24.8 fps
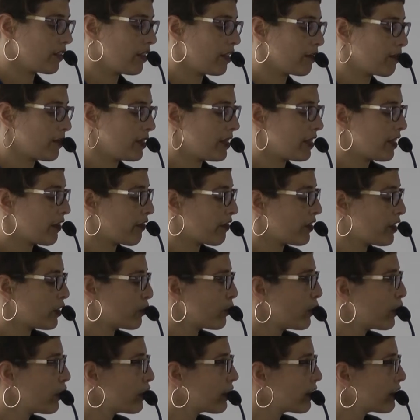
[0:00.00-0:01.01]
let me see if
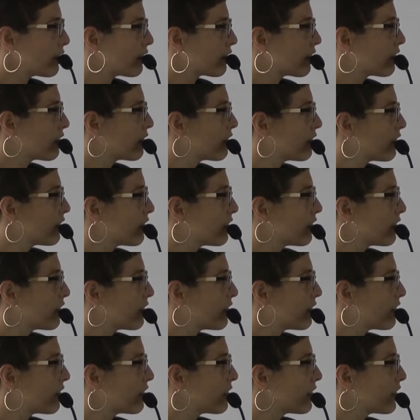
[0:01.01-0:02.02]
this works.
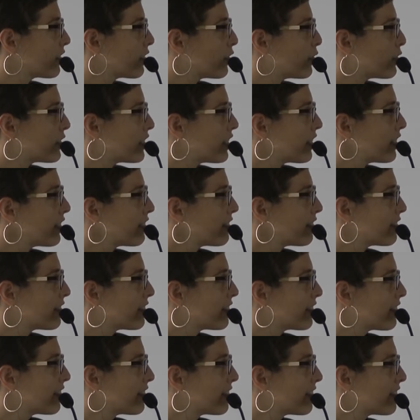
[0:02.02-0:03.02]
You see it?
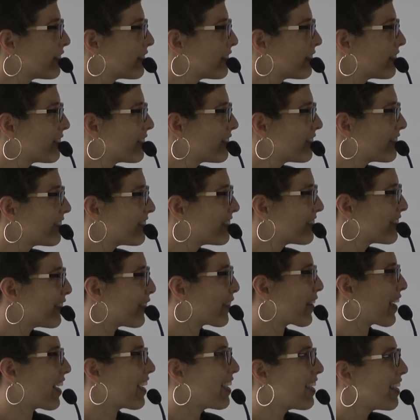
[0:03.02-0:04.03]

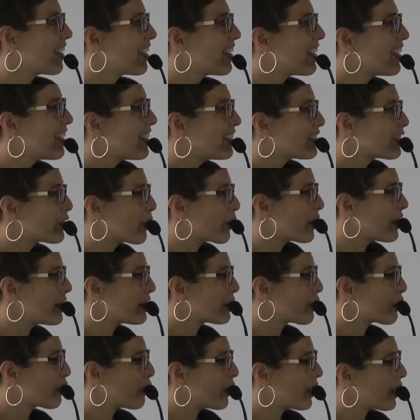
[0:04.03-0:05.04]
Okay. So
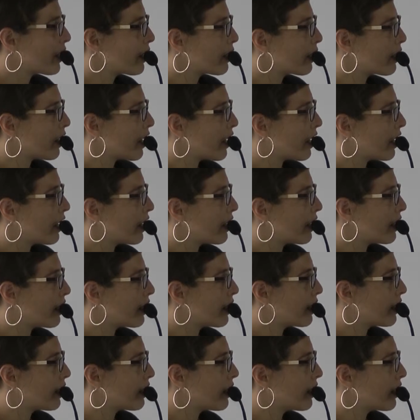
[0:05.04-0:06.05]
these three
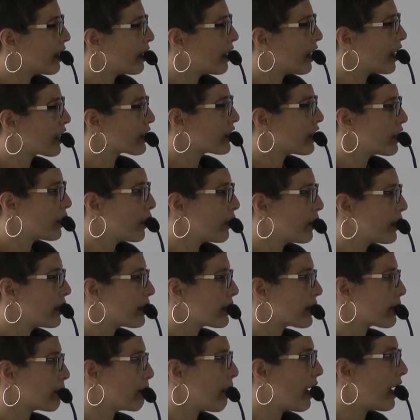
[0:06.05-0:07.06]
action
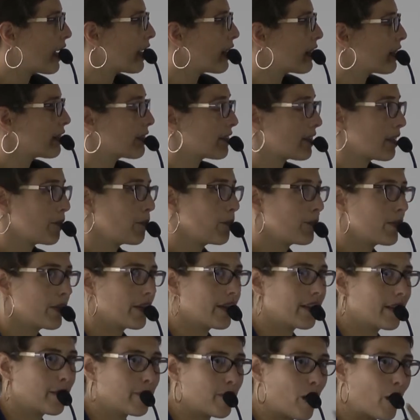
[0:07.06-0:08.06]
units, smile,
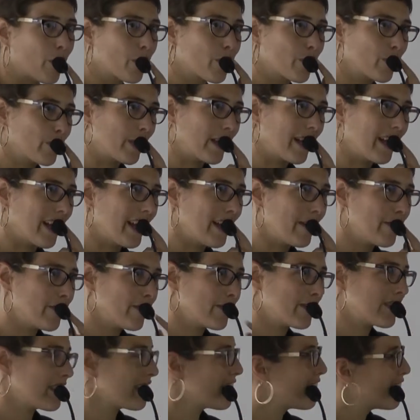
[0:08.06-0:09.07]
dimple, and mouth to the
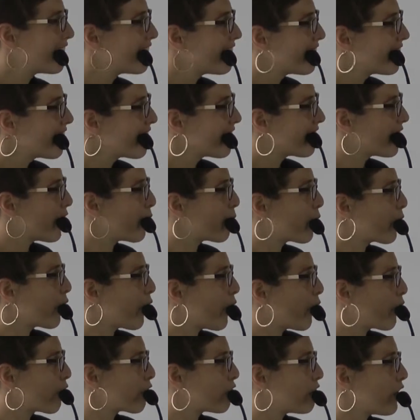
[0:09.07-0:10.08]
left, they were
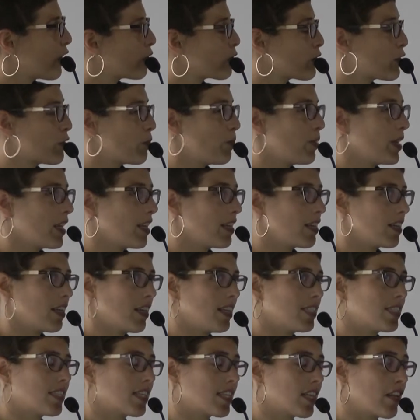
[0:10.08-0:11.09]
all found to be
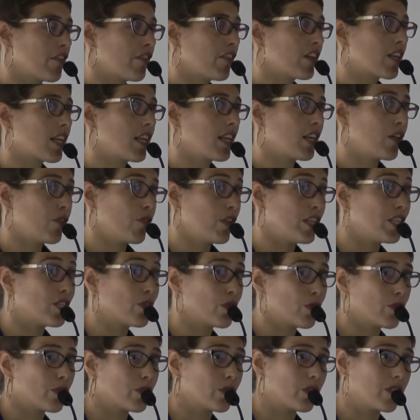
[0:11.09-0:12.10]
significantly
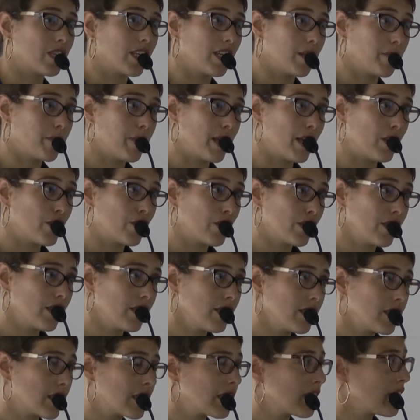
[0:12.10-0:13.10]
reduced in
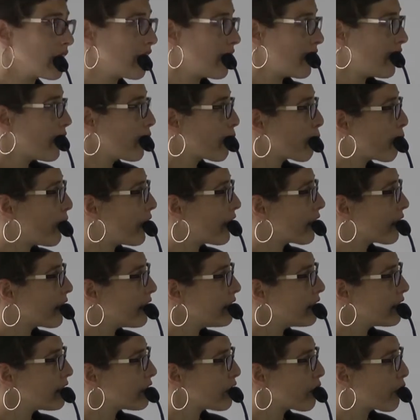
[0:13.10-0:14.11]
patients, while
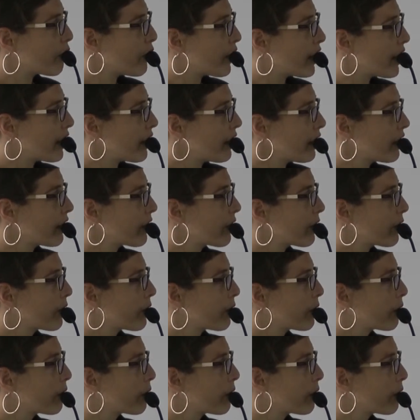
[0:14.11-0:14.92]
these three,